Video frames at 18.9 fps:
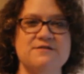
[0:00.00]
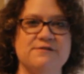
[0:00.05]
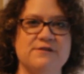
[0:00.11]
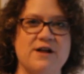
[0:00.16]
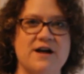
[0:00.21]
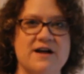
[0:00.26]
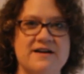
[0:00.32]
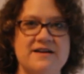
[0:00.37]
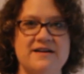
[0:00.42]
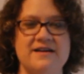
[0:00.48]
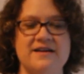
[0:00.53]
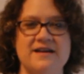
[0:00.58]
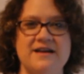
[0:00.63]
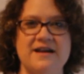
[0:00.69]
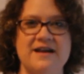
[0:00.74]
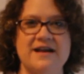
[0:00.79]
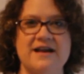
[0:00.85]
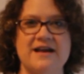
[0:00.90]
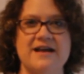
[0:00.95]
Flood,
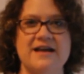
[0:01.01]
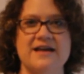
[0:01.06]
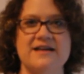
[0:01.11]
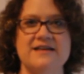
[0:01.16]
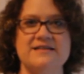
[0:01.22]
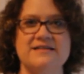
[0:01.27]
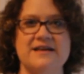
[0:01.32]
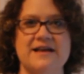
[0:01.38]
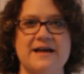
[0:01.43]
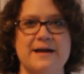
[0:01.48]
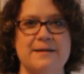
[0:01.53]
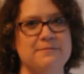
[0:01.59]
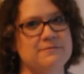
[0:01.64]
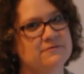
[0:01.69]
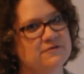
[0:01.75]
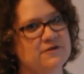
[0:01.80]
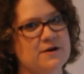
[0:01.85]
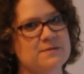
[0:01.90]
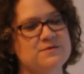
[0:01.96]
and I'm
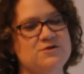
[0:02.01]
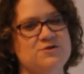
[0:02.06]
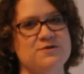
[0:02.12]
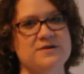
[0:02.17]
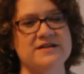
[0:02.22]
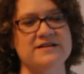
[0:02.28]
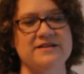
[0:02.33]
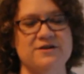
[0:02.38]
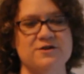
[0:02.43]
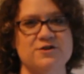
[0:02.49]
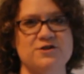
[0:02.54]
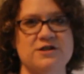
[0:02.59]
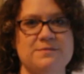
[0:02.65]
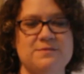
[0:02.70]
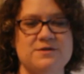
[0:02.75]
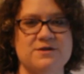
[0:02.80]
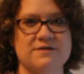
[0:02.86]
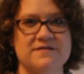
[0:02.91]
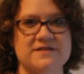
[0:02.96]
from Student
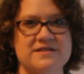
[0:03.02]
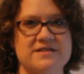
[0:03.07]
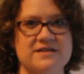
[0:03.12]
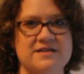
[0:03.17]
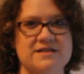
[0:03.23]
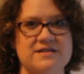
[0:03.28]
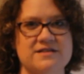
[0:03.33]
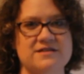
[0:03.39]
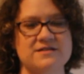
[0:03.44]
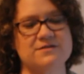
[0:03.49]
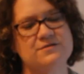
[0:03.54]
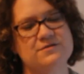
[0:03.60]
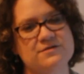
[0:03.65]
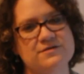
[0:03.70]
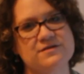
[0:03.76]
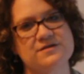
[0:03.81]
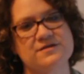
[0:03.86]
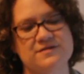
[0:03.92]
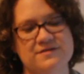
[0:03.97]
Leadership Services,
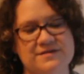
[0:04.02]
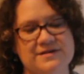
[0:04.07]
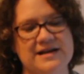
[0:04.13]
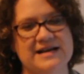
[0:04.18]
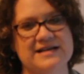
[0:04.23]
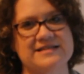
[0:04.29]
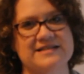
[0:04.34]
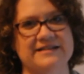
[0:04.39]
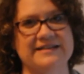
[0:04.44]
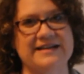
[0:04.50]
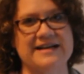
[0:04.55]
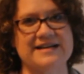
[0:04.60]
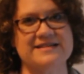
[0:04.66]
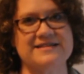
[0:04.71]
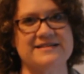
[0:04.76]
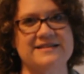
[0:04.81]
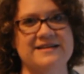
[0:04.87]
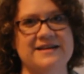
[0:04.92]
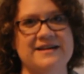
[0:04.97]
or
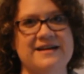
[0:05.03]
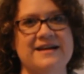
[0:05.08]
SLS.